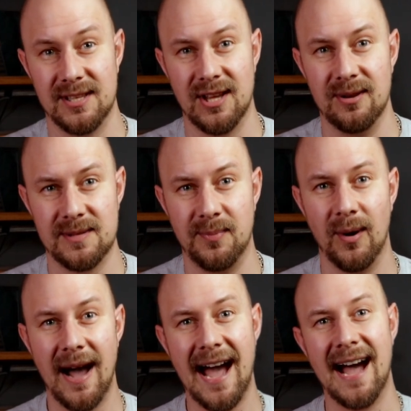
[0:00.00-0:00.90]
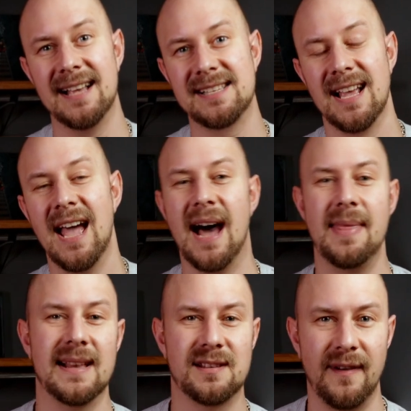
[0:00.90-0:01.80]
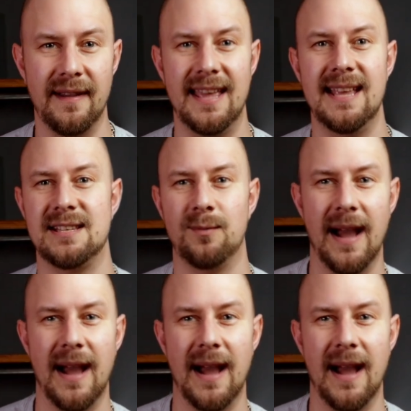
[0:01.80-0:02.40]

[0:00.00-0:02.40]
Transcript: that don't support has, and that's a very easy